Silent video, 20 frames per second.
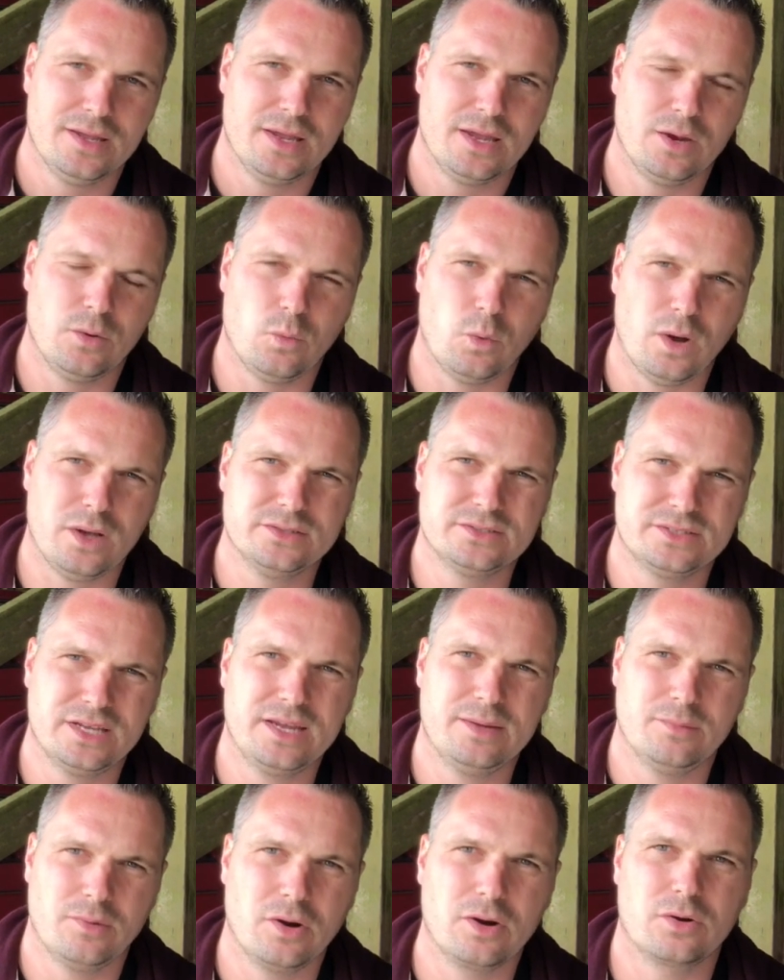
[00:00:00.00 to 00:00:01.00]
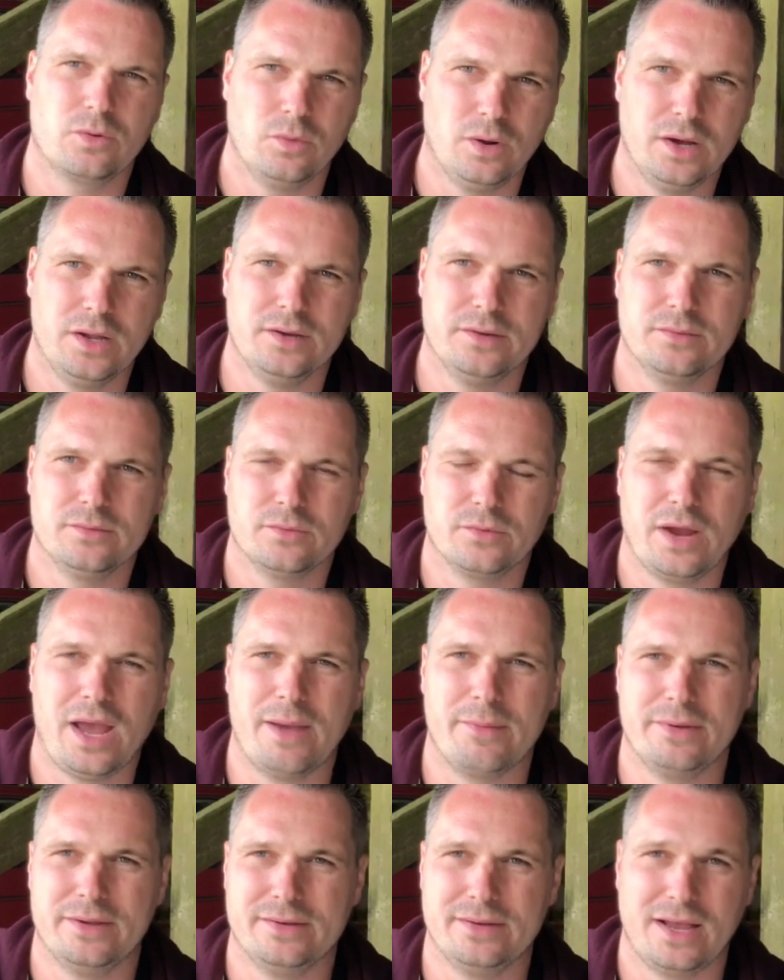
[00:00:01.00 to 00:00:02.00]
It was a Mark 1
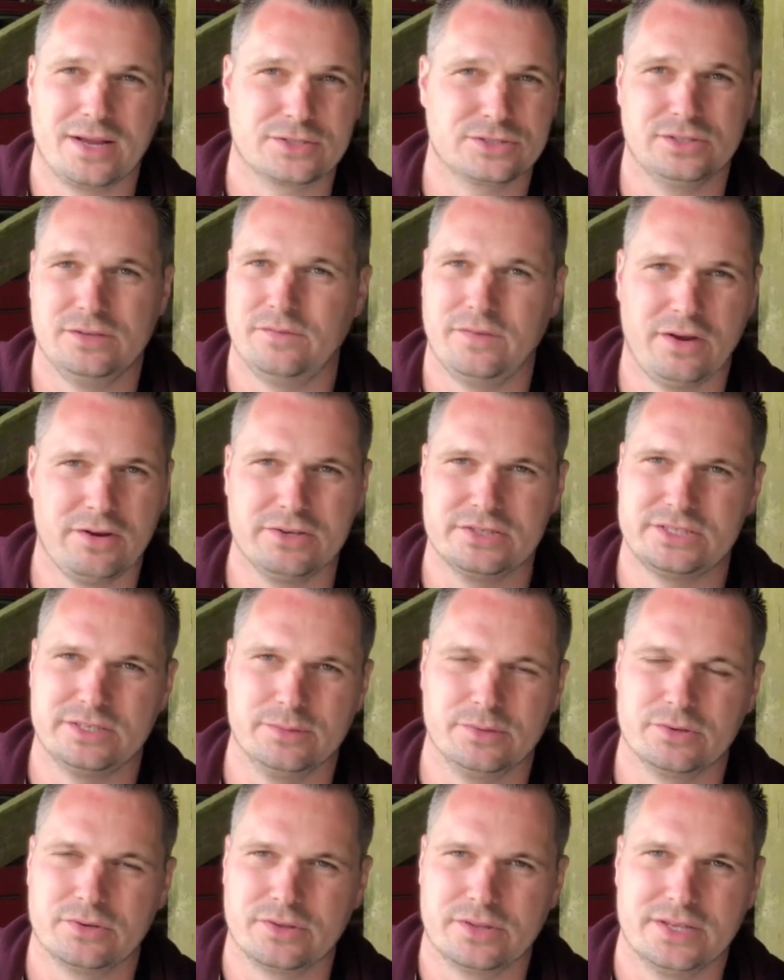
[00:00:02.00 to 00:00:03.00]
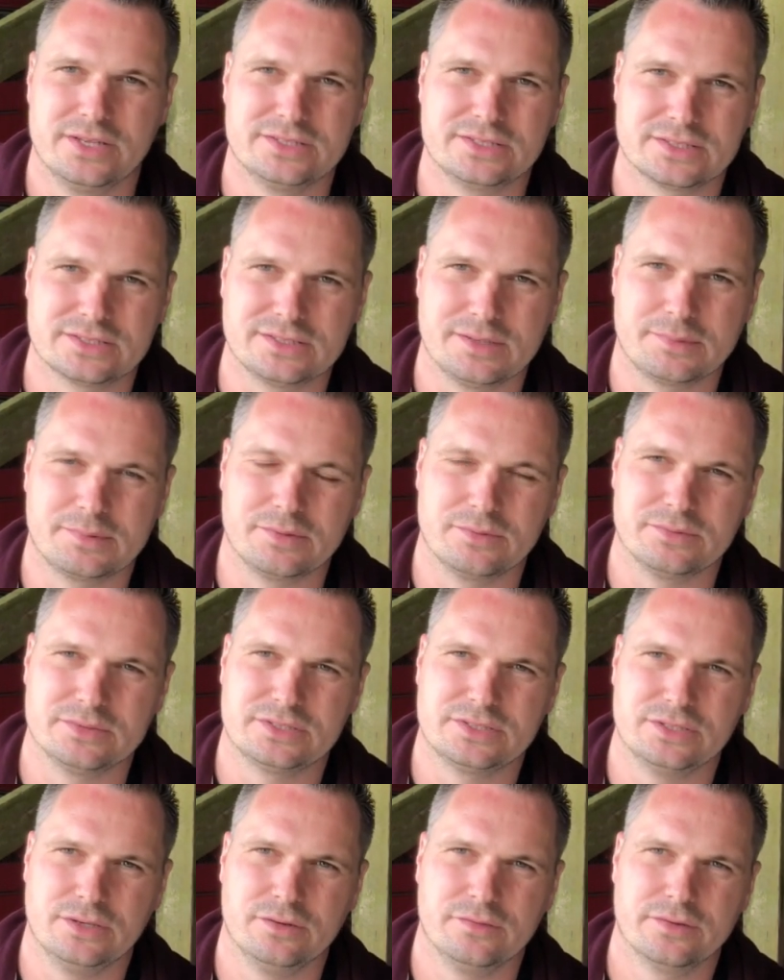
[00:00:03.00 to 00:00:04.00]
Rabbit, actually very similar to this, except it
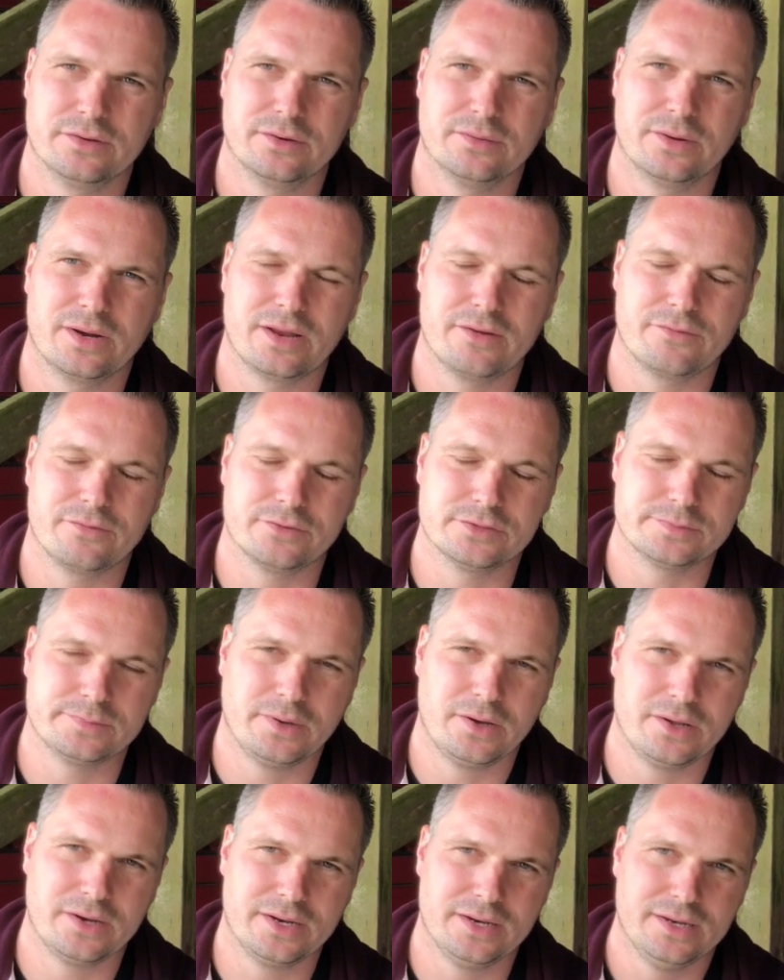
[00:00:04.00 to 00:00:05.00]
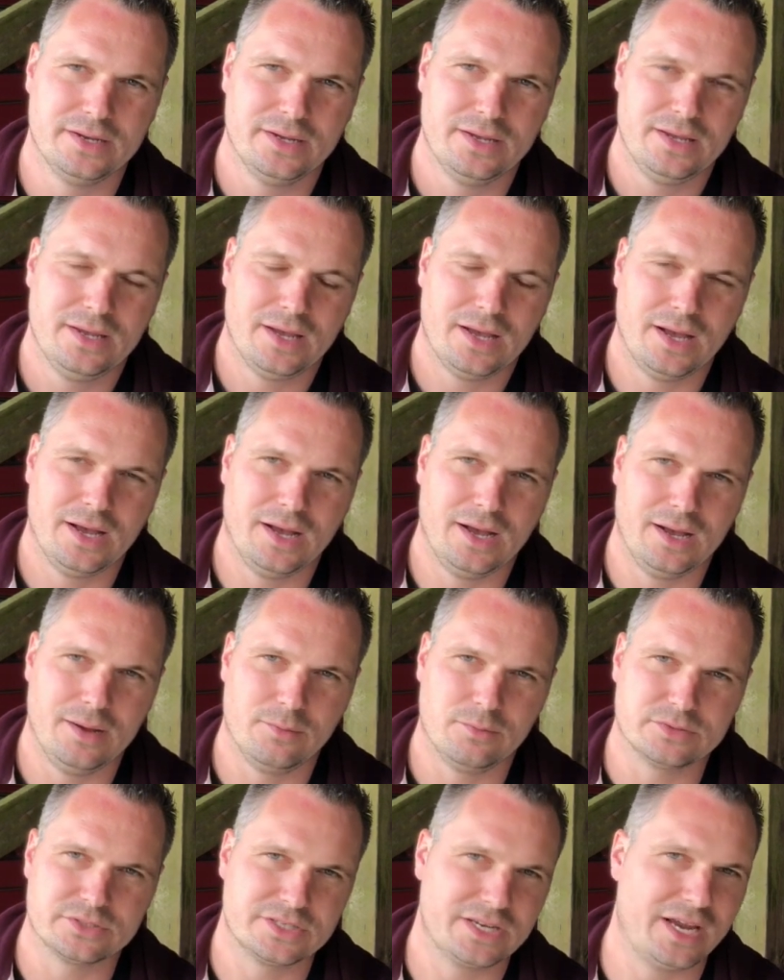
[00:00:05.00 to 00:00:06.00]
was silver when I first bought it.
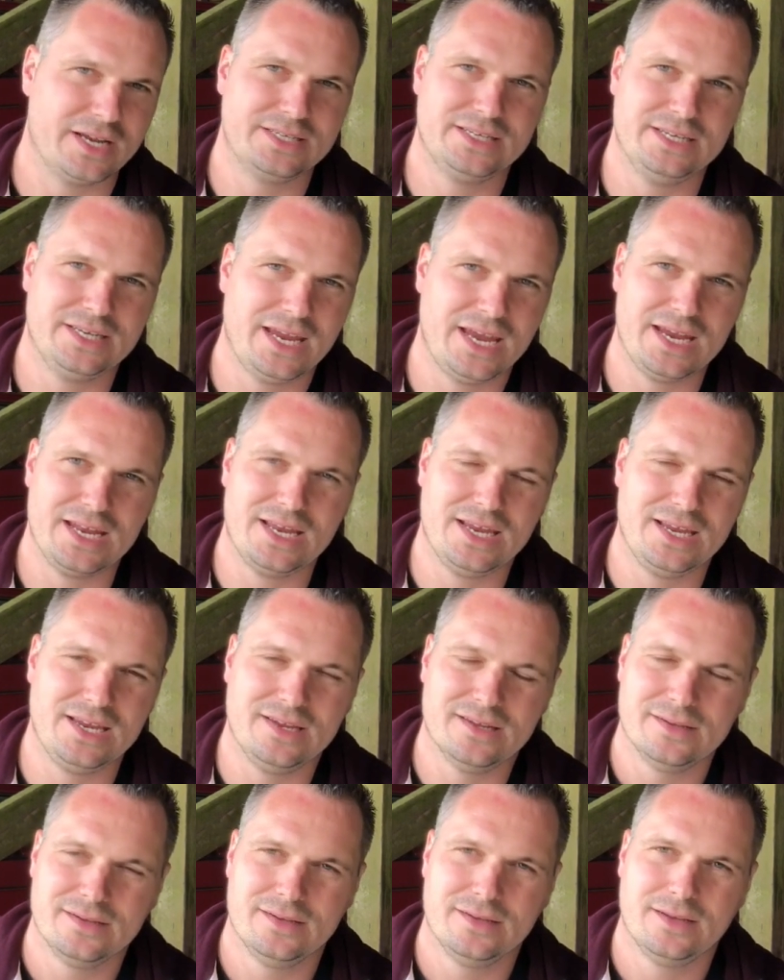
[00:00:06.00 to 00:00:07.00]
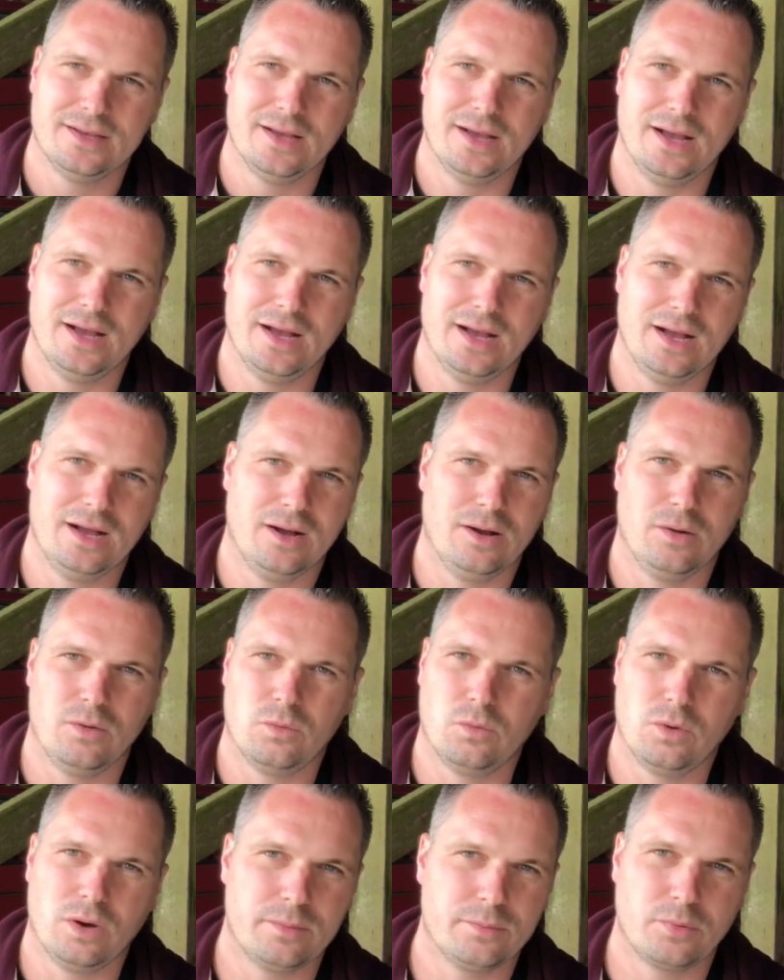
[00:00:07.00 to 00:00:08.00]
It was 1980,
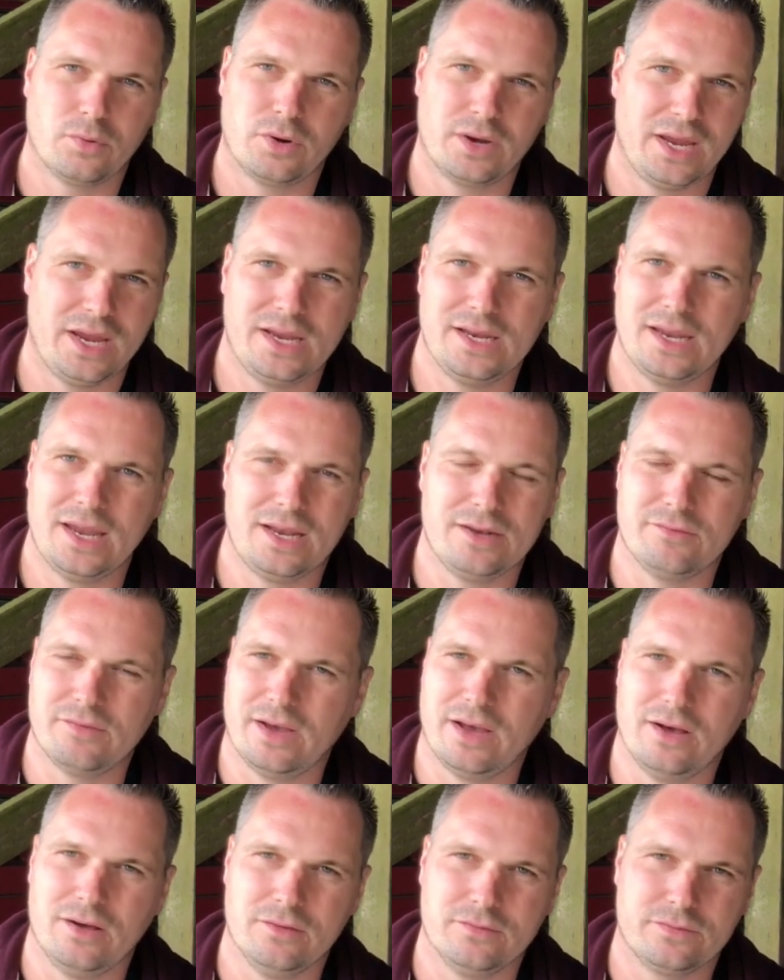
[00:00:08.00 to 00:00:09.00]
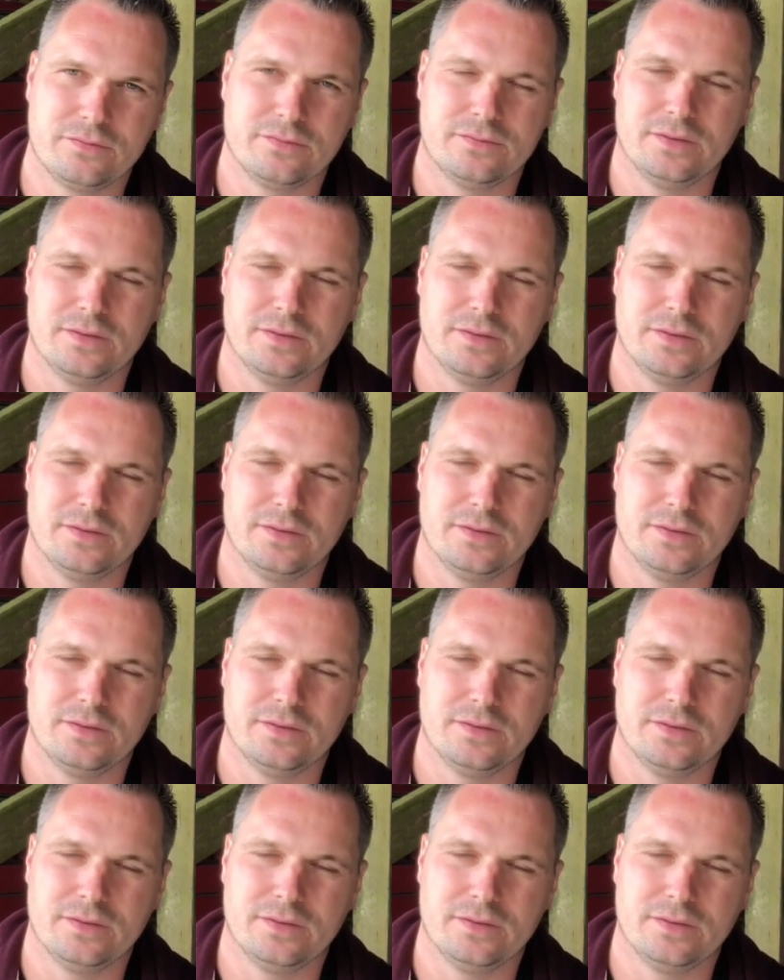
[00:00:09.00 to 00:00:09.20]
1.8, 8 valve,